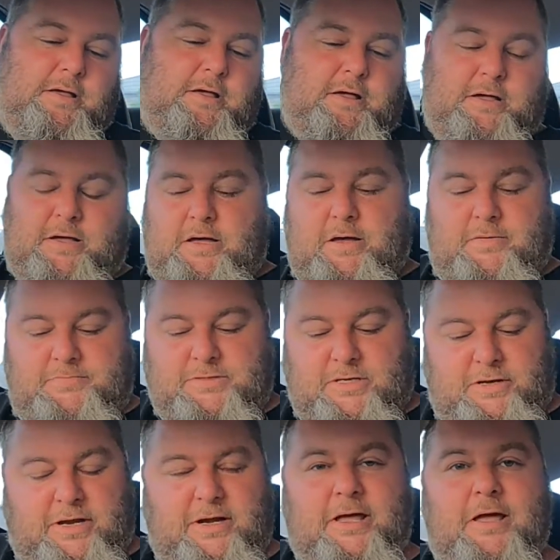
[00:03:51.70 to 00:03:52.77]
I
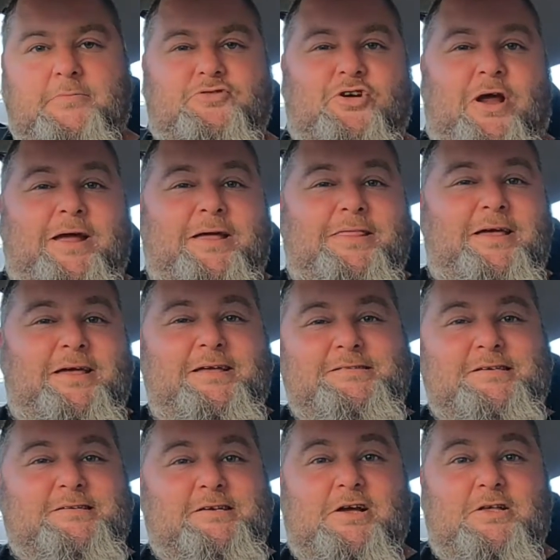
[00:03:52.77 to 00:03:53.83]
need to keep track of these
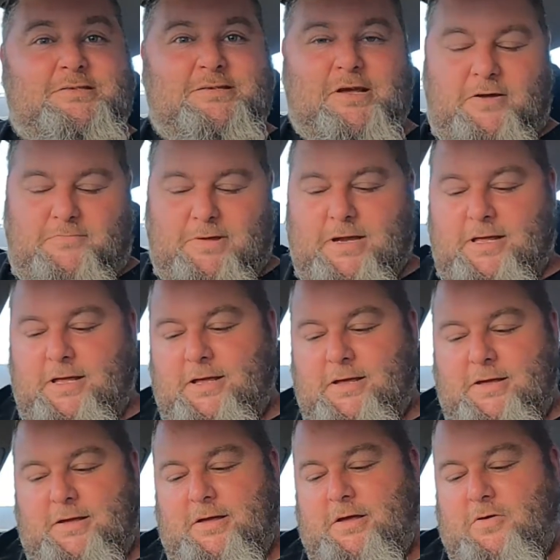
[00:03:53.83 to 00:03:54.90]
because I've got so many.
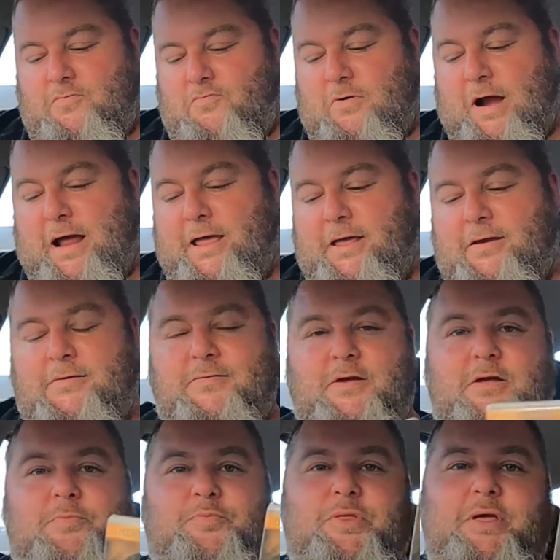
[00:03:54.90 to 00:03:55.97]
Rain, the
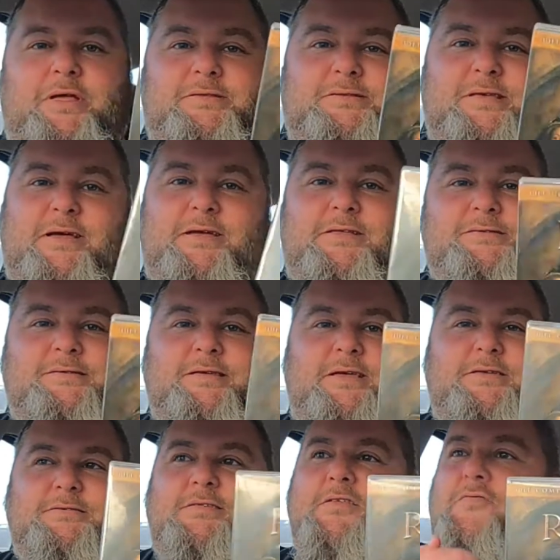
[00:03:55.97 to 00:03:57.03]
complete 2nd
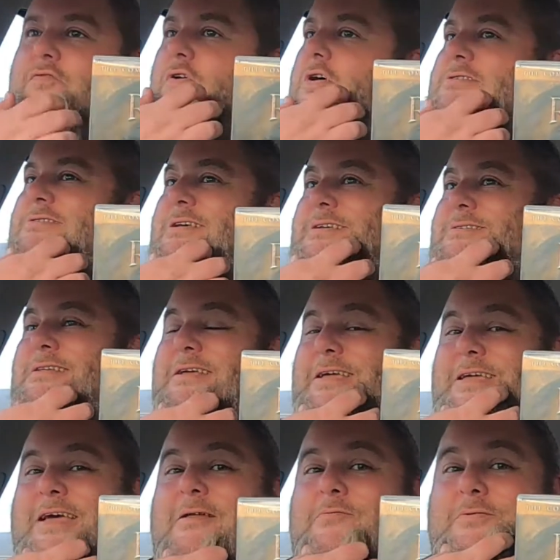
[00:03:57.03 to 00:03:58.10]
season. The 1st season
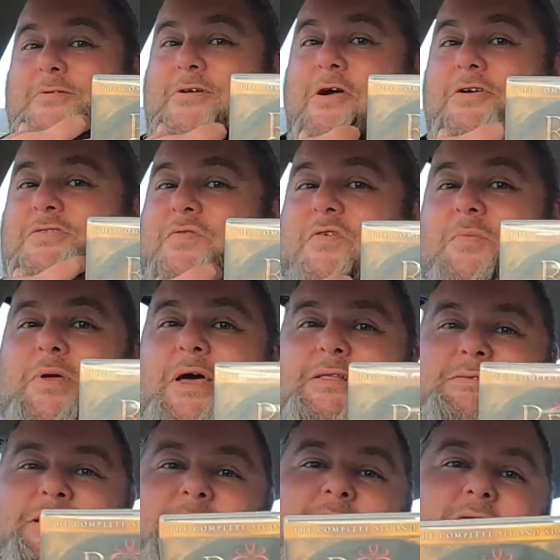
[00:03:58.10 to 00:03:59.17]
again goes for about
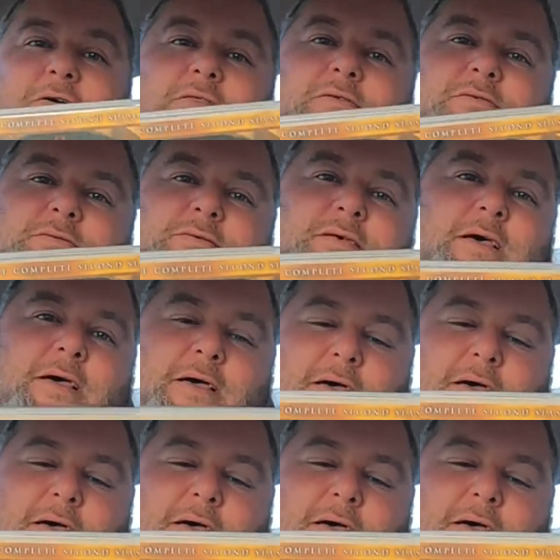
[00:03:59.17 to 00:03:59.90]
$10.